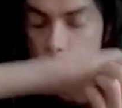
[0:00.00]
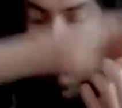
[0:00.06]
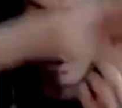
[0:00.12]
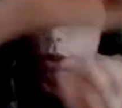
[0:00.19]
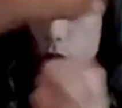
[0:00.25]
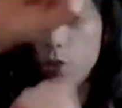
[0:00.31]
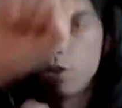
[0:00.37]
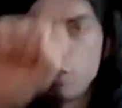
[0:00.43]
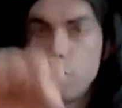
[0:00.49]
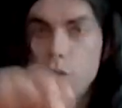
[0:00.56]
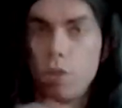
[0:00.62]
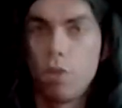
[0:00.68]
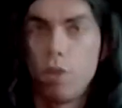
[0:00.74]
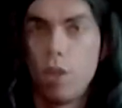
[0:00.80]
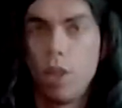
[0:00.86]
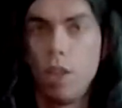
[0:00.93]
but
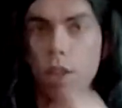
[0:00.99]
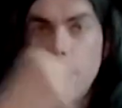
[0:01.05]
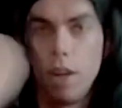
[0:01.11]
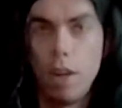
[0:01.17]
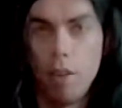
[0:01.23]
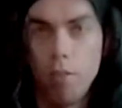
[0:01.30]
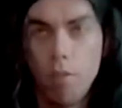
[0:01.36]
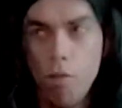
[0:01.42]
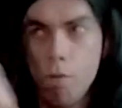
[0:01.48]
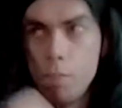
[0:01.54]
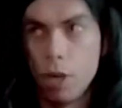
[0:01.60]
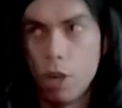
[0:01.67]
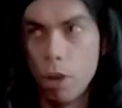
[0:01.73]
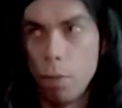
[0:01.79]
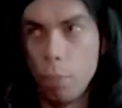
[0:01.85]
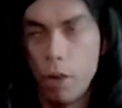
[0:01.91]
I will
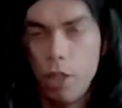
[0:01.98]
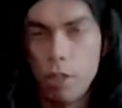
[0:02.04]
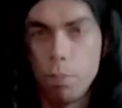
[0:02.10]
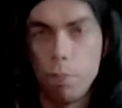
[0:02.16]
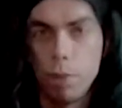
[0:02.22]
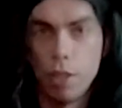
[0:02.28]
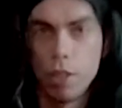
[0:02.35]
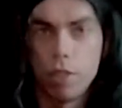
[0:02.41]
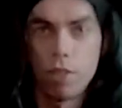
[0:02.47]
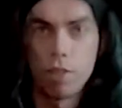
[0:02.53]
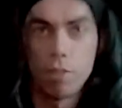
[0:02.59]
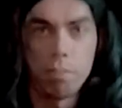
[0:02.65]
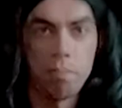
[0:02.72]
become a little bit